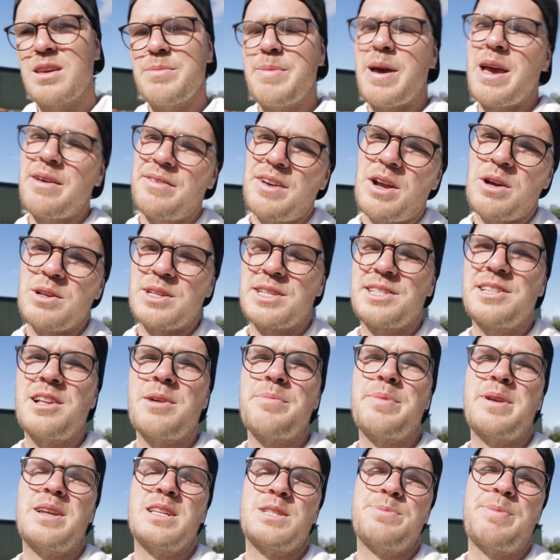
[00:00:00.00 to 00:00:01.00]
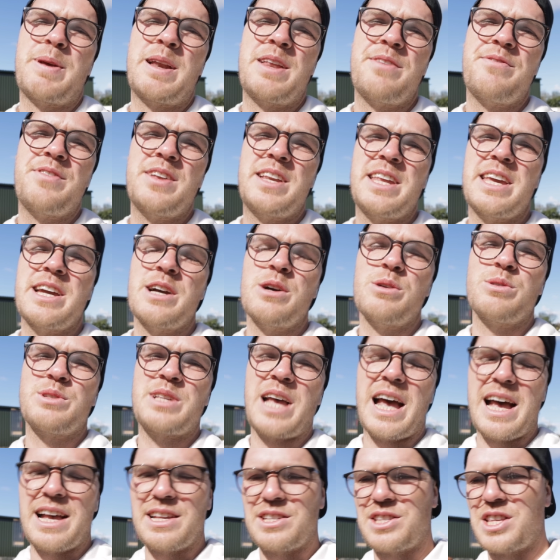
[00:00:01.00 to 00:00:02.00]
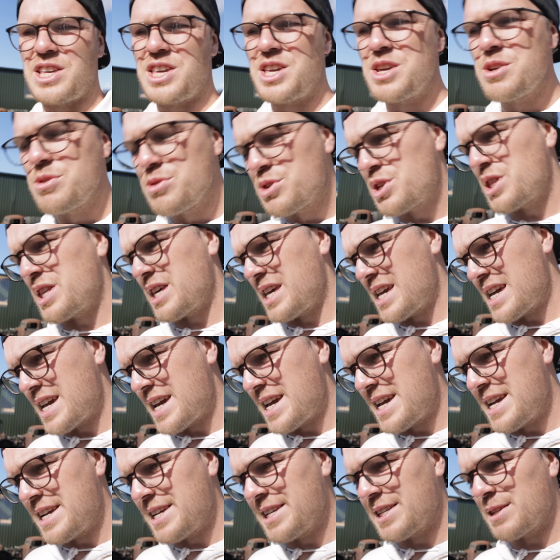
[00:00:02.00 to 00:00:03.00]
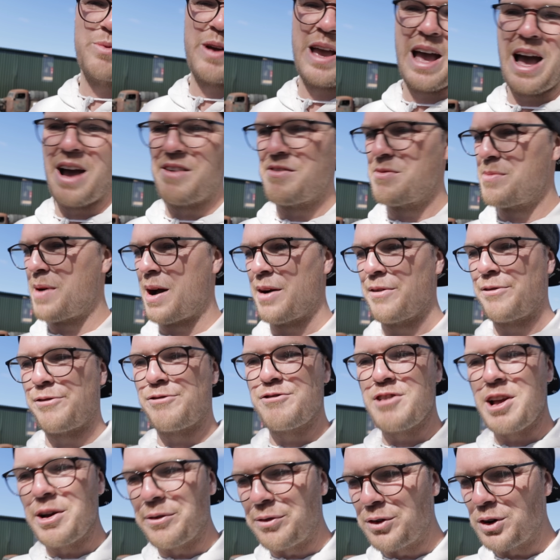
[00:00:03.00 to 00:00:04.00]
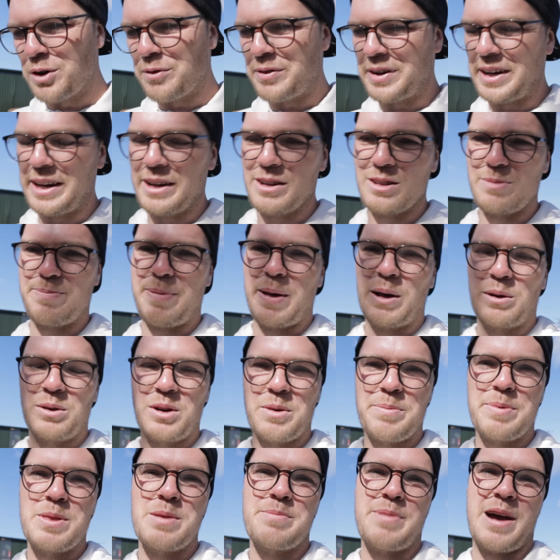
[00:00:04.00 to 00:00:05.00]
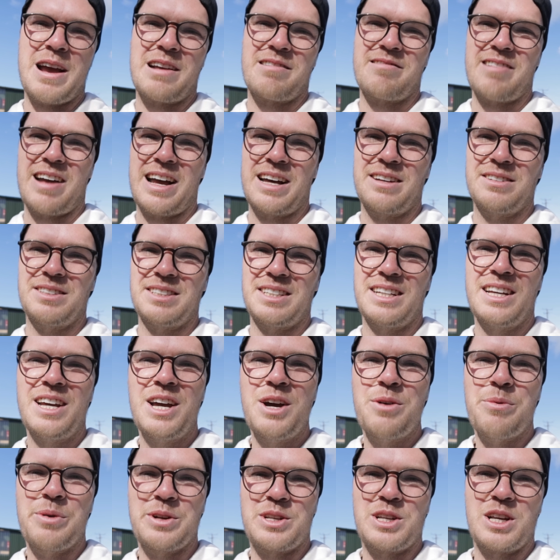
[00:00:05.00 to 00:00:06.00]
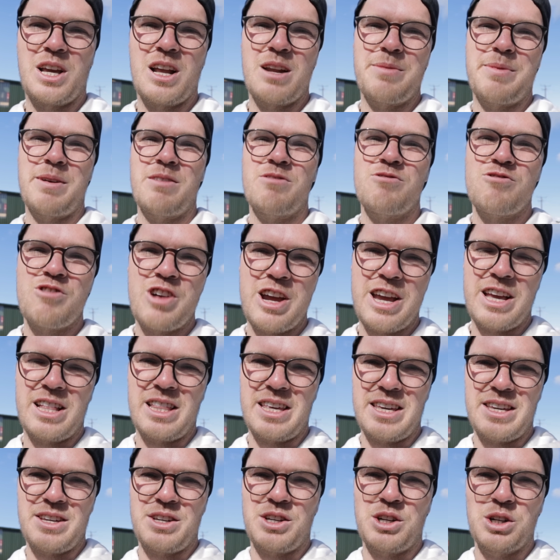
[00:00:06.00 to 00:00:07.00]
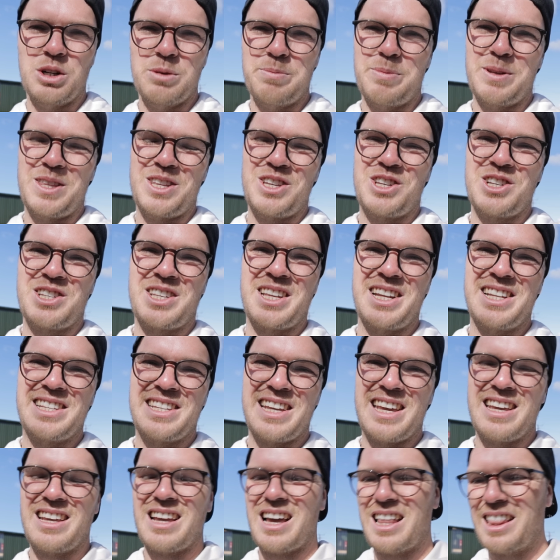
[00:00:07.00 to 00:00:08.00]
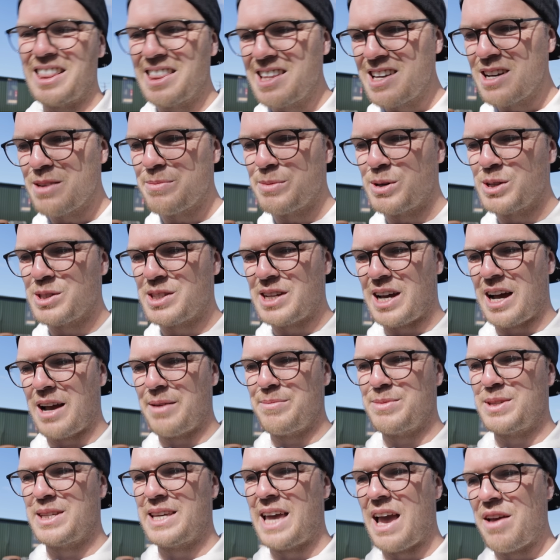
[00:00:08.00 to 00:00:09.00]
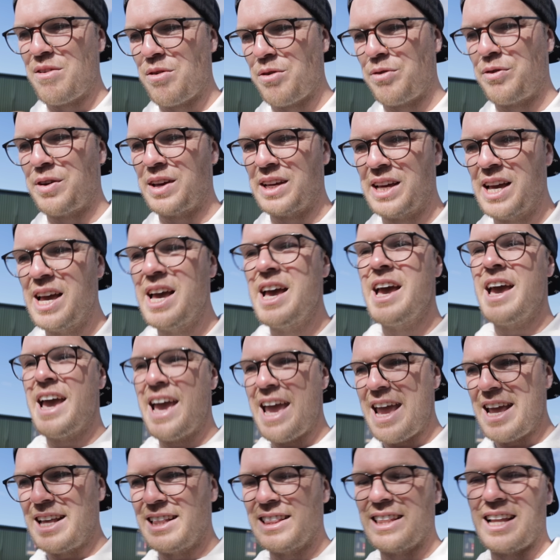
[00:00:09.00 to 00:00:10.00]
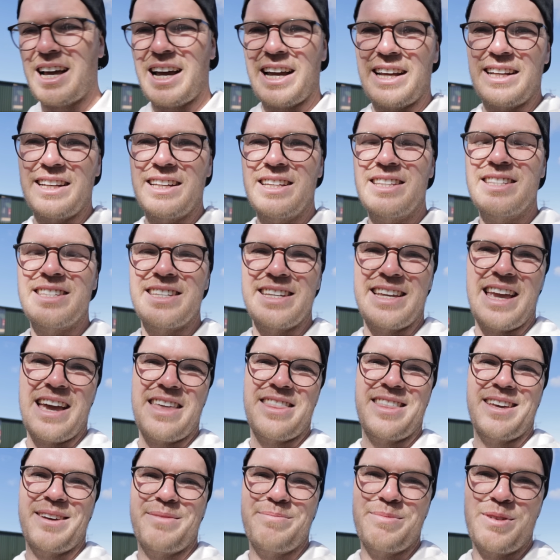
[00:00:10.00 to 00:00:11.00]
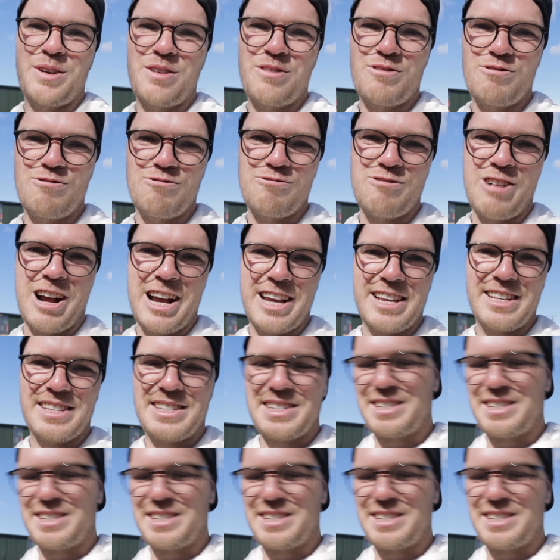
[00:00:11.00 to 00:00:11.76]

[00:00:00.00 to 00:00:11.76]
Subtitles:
may have noticed there's not been as many videos as there usually is. We have about 3 or 4 videos building up in the background which are going to be really good, but they're just going to take a little more time to get everything in line to get them right.